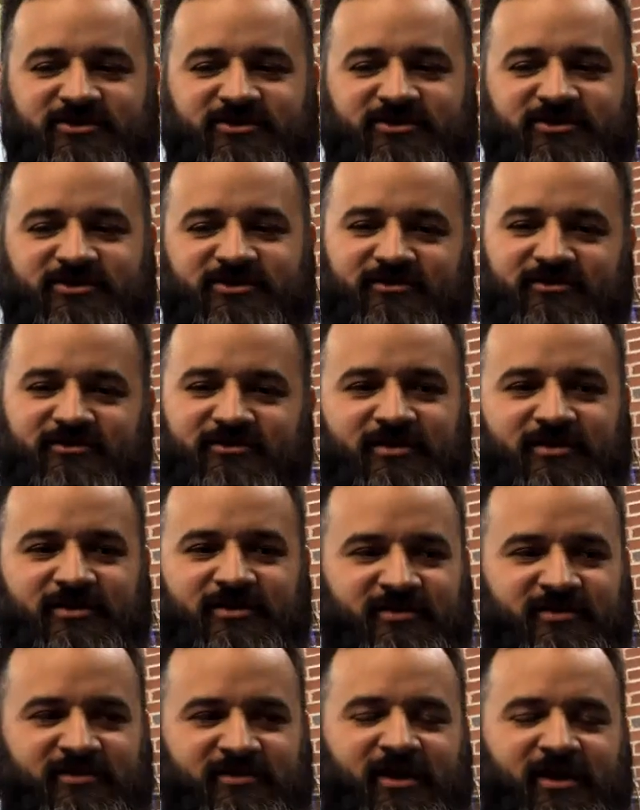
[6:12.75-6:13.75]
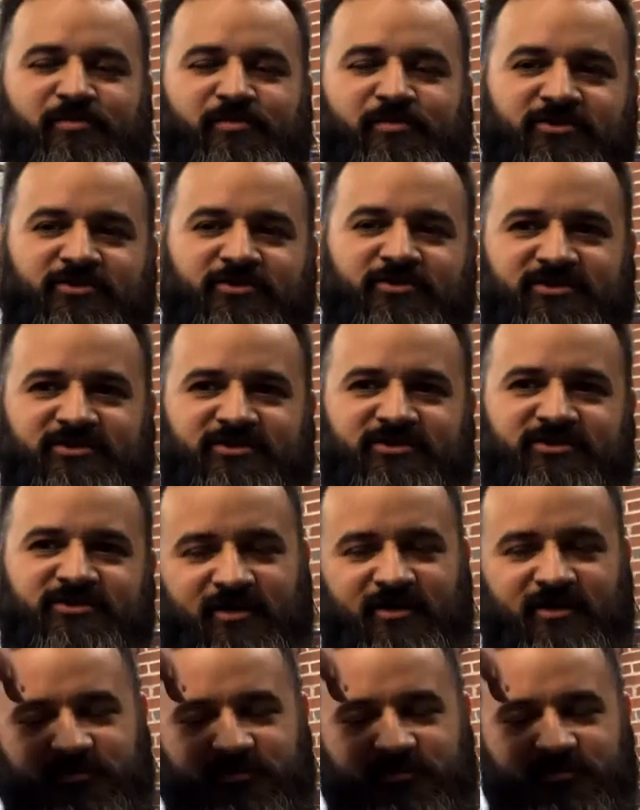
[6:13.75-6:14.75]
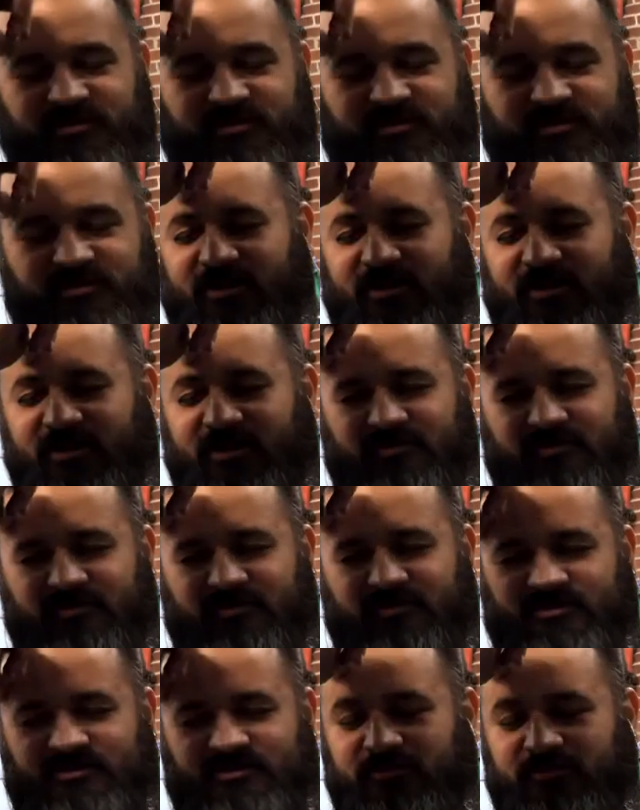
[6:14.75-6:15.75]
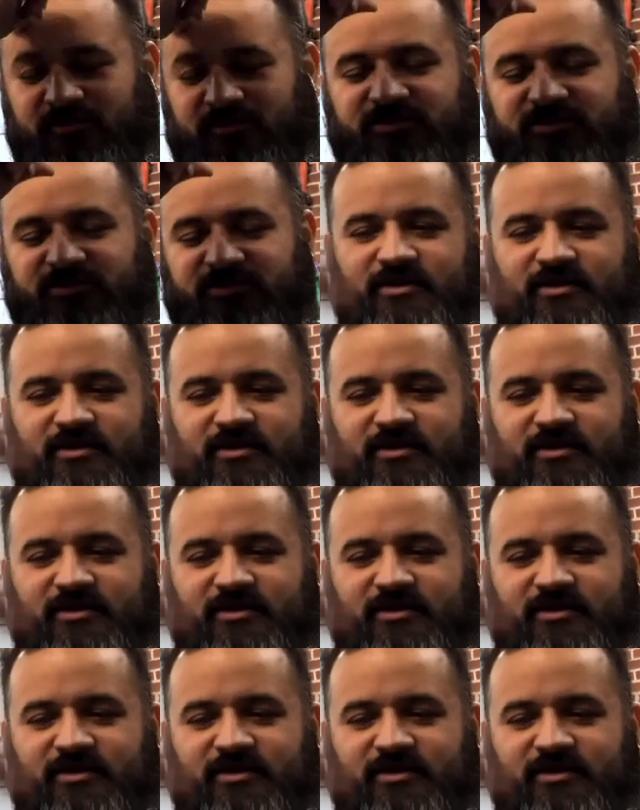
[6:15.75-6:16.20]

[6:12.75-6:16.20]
So they like posted it on Dime City Cycles. I was like so excited.